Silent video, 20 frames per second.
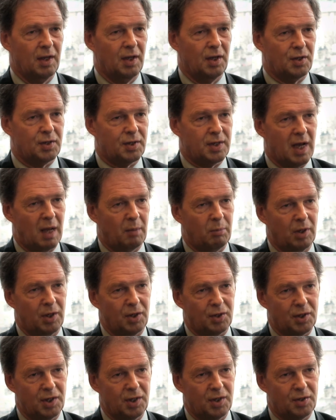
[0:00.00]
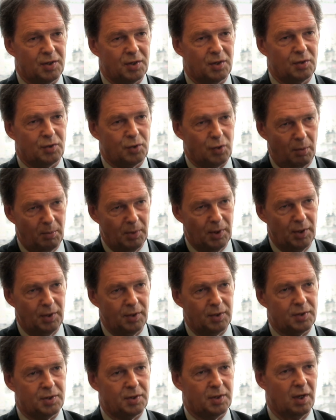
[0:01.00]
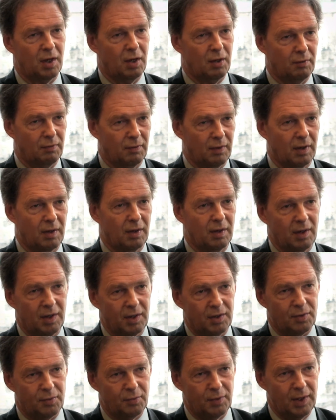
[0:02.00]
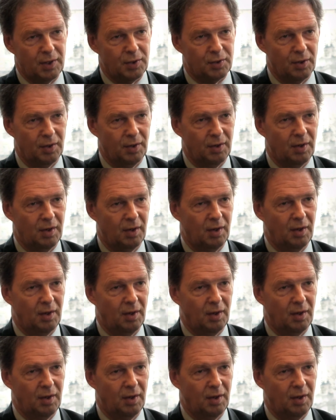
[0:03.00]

establish its dominance over its region,